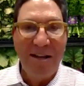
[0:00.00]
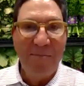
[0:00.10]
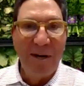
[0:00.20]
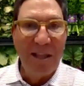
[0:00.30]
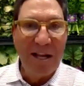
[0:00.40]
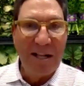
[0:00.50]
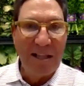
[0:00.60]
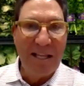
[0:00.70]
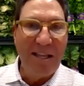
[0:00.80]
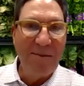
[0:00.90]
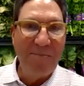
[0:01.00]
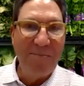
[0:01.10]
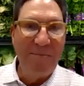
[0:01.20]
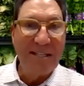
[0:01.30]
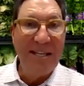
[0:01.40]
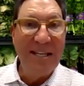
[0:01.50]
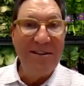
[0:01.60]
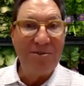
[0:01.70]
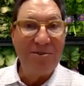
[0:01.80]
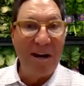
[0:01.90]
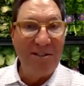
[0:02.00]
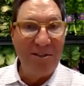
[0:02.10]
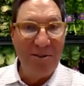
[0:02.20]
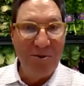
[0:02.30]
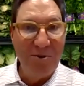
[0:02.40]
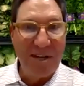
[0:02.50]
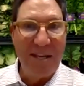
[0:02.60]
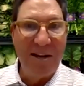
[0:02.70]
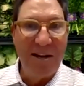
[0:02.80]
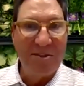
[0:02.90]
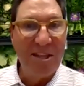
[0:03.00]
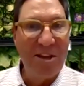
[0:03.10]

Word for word: But luckily, the Butts didn't try to do something else.